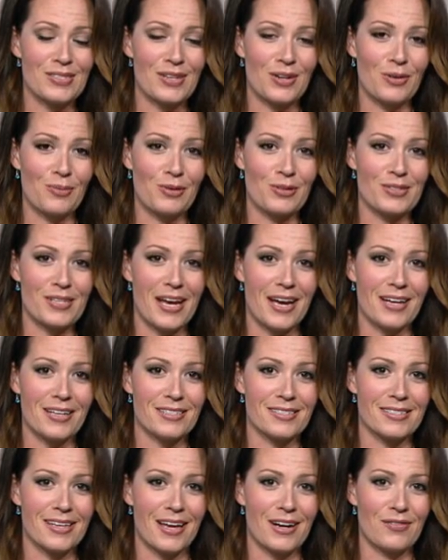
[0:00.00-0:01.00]
it almost
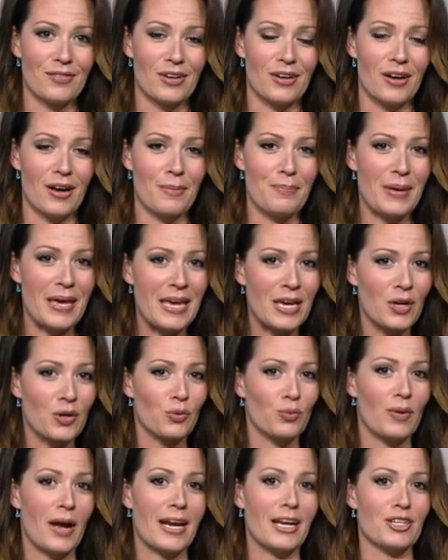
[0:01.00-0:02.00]
has kind of a pink
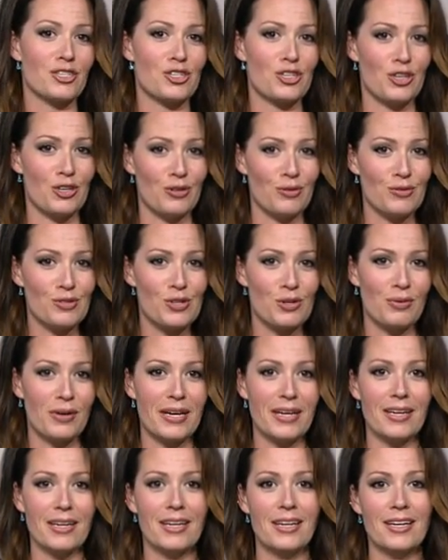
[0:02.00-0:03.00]
reddish hue to
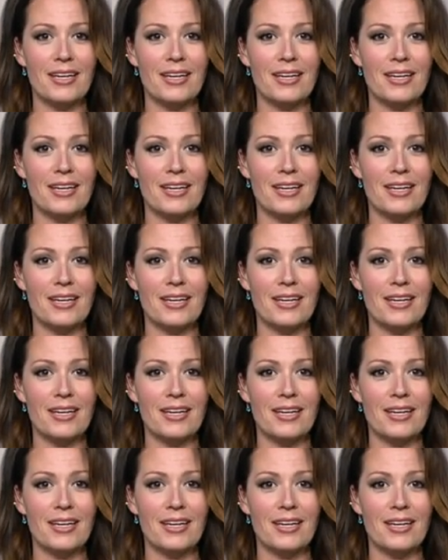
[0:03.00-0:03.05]
it.